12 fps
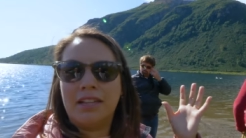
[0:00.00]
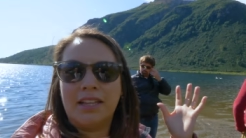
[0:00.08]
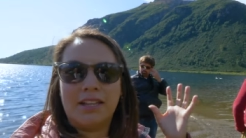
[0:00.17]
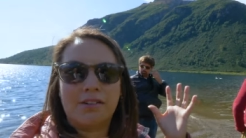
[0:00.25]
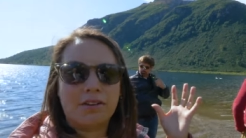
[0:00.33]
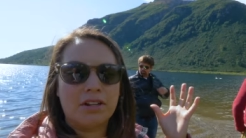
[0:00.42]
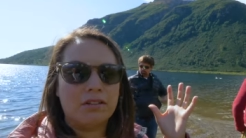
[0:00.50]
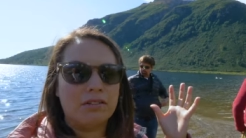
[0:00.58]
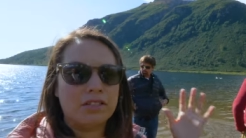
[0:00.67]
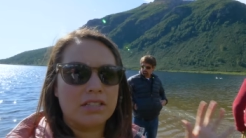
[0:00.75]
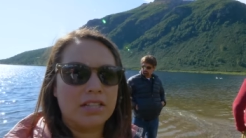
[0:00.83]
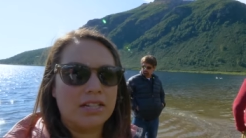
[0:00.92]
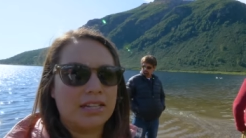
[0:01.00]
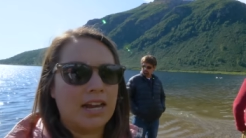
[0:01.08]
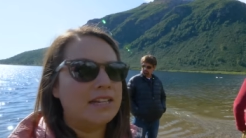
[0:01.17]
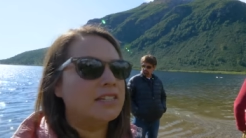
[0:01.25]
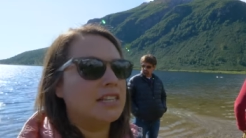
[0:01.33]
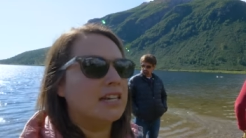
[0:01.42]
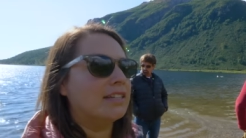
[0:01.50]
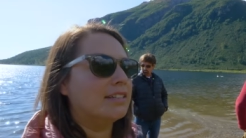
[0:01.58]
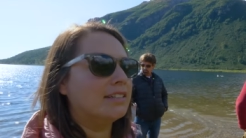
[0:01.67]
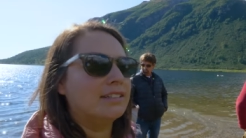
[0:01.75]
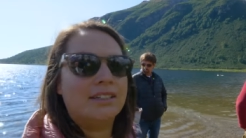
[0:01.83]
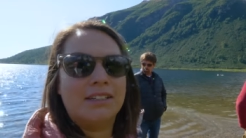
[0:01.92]
Like green looks like Iceland.
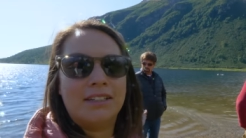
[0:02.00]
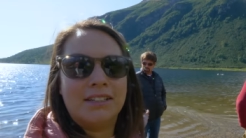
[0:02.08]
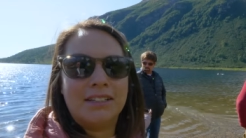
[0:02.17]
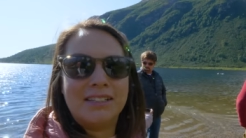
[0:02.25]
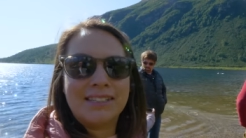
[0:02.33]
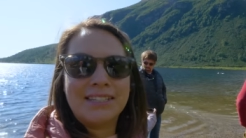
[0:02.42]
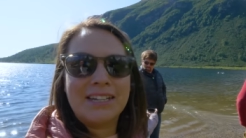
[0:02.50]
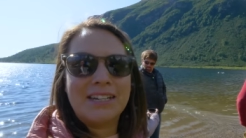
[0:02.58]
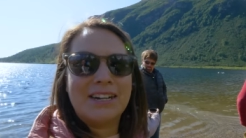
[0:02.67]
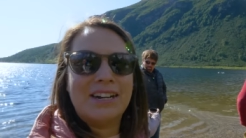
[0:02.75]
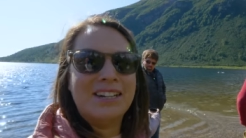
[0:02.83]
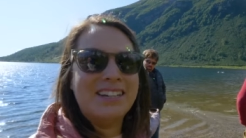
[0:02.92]
Yeah, it's so pretty